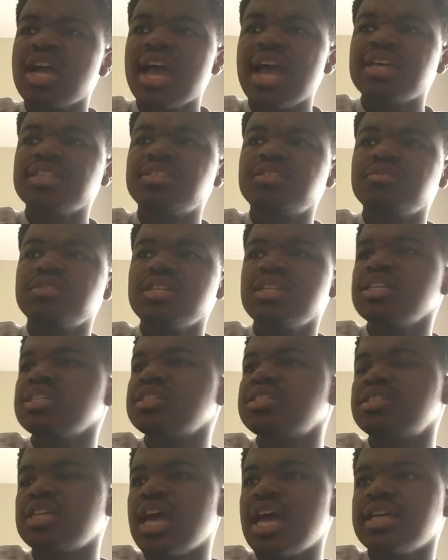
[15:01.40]
has
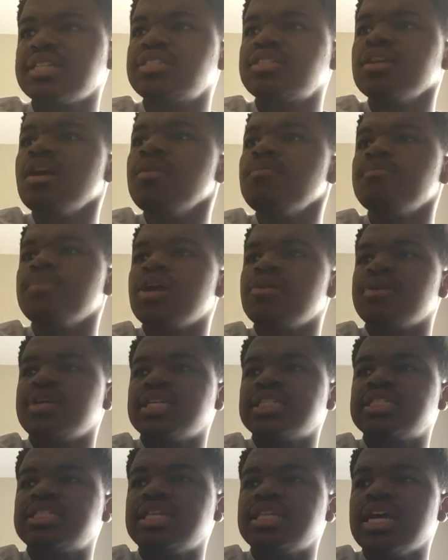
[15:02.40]
some
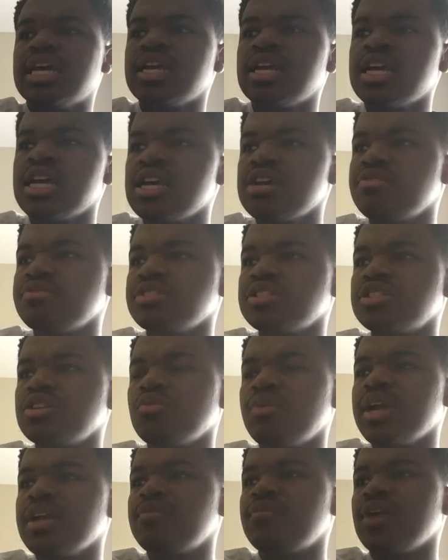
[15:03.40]
merit. Instead, it was just a
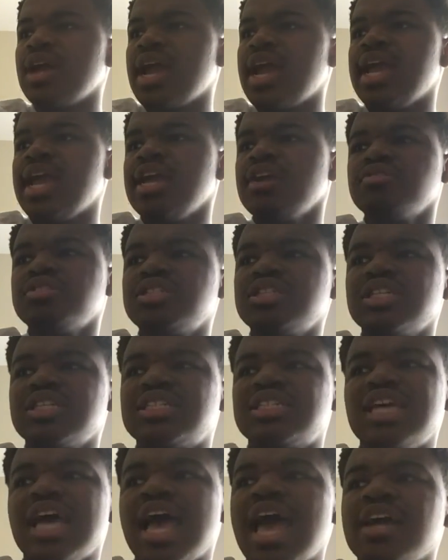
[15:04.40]
way for Angle to
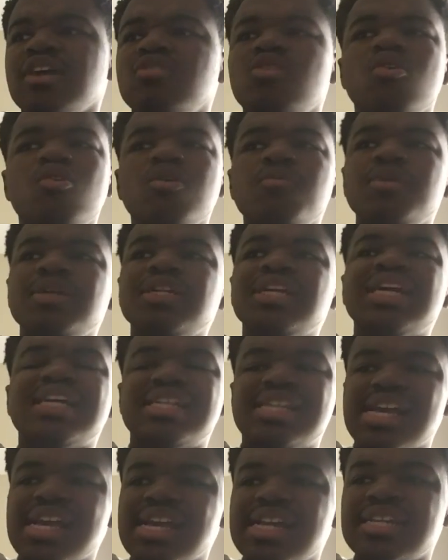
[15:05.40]
attack Corbin
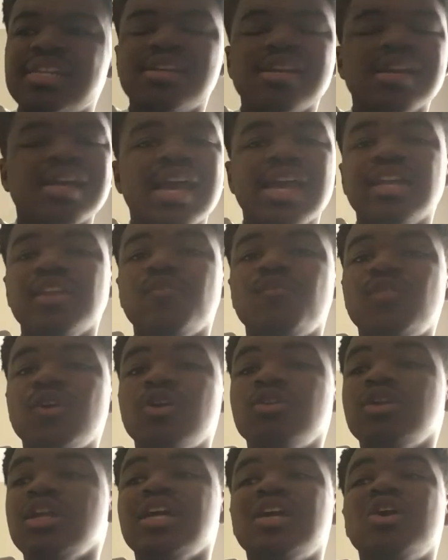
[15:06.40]
again, and it
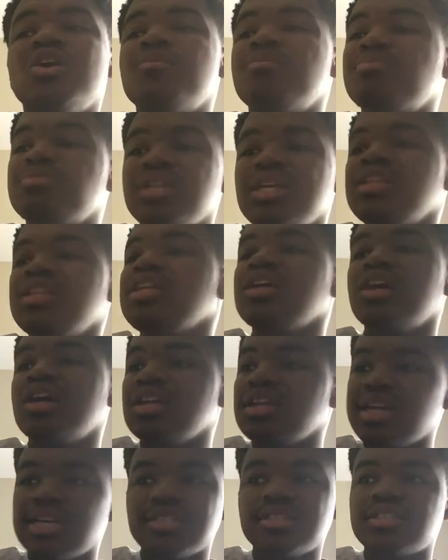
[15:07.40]
felt completely
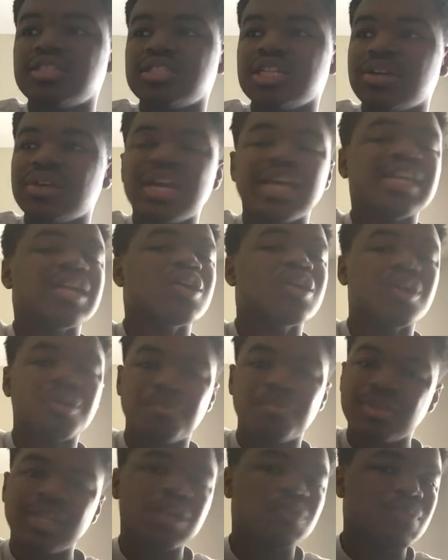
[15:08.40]
unnecessary and a
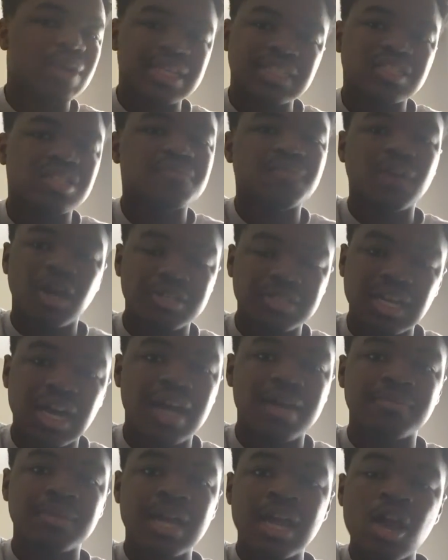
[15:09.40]
complete waste of our
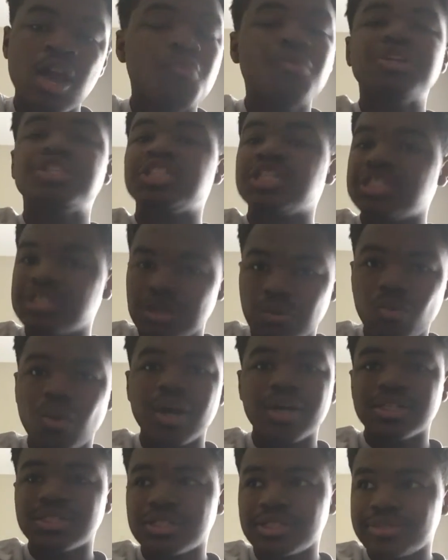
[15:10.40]
time, which it
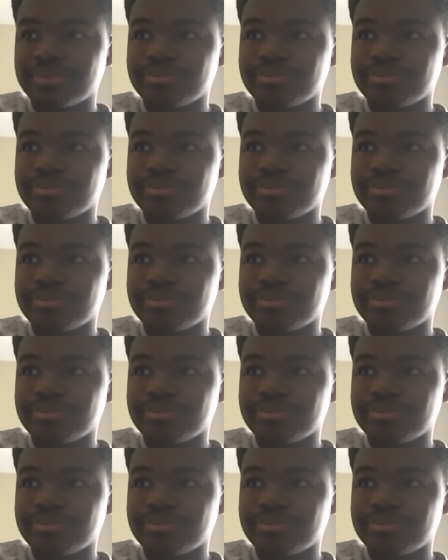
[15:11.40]
was.